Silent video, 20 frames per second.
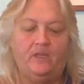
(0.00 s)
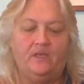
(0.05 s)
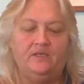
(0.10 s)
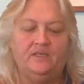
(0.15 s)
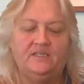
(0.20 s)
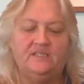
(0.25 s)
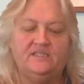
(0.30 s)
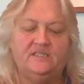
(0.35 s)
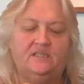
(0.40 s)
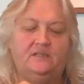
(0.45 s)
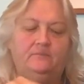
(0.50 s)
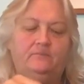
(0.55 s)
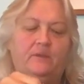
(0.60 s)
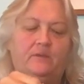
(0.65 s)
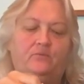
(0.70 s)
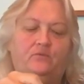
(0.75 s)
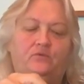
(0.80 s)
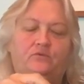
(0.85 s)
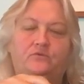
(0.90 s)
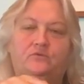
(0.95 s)
And I said,
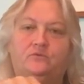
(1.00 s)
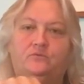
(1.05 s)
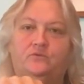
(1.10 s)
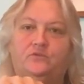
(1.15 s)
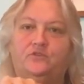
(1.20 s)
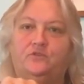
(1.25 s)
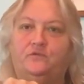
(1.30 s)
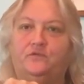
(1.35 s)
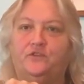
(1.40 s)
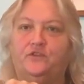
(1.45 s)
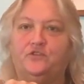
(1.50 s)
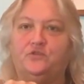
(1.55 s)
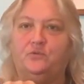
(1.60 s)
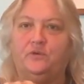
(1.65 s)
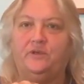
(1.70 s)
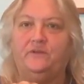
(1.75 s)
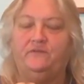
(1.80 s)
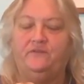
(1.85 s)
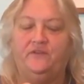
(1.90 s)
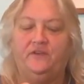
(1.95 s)
maybe we'll, we'll do it for the
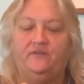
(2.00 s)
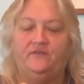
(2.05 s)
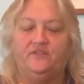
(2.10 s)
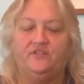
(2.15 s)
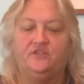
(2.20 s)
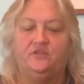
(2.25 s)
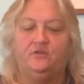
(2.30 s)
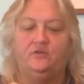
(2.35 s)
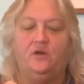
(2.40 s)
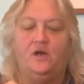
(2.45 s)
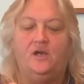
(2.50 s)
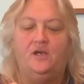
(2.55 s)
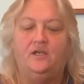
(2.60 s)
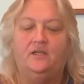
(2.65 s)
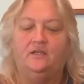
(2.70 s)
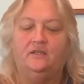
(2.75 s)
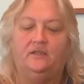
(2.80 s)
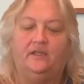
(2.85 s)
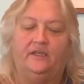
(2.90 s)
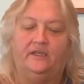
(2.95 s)
25th, so
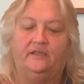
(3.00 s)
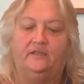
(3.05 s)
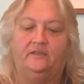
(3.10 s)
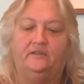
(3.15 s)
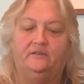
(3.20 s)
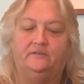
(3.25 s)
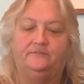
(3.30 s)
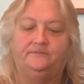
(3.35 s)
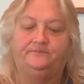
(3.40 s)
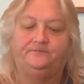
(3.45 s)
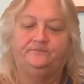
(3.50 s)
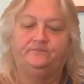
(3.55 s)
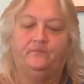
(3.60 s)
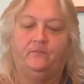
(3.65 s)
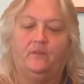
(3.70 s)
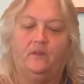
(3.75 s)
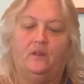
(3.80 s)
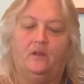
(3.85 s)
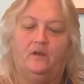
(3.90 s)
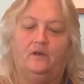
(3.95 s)
like
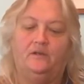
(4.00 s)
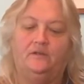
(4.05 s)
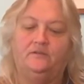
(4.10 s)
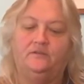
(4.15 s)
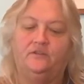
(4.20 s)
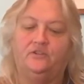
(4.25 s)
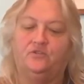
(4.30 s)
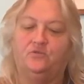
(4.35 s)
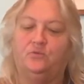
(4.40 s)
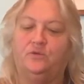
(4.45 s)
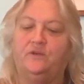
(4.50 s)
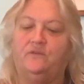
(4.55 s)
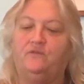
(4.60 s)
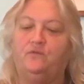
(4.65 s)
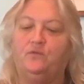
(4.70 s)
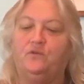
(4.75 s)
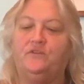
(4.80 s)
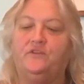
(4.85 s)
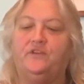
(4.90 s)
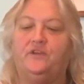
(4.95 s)
the
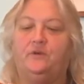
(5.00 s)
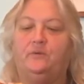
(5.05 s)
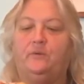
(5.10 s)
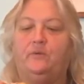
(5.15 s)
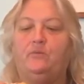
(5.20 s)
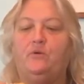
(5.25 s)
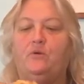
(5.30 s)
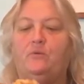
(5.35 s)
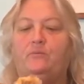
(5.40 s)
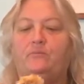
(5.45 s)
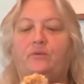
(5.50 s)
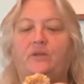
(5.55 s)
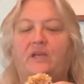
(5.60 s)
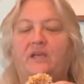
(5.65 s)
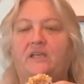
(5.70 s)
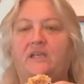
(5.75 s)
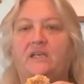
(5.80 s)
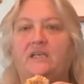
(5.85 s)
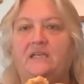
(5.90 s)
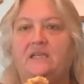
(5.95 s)
24th year, we won't
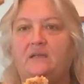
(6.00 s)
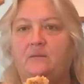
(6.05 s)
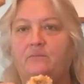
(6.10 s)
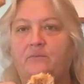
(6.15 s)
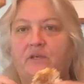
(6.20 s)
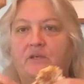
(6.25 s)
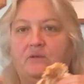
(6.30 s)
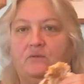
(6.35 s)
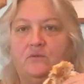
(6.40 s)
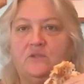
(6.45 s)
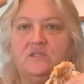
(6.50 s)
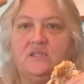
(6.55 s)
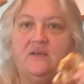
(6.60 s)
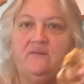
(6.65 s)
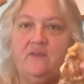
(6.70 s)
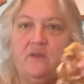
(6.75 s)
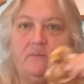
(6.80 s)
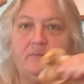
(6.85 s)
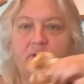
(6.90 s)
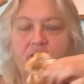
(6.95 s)
plan anything big, and we'll
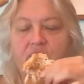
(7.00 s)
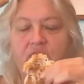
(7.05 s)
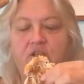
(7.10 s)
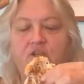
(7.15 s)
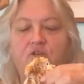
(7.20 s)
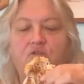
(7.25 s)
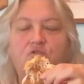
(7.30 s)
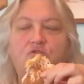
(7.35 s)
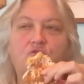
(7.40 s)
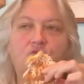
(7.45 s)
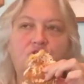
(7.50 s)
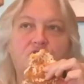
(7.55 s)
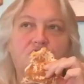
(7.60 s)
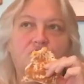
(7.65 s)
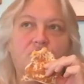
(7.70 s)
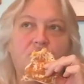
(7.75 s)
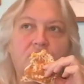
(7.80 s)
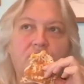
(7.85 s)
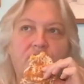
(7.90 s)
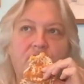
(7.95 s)
save that money to go towards
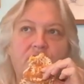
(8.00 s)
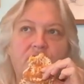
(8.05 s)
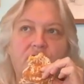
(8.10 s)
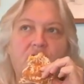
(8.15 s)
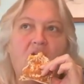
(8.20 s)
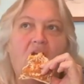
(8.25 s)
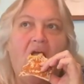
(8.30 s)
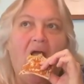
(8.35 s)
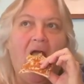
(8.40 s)
the 25th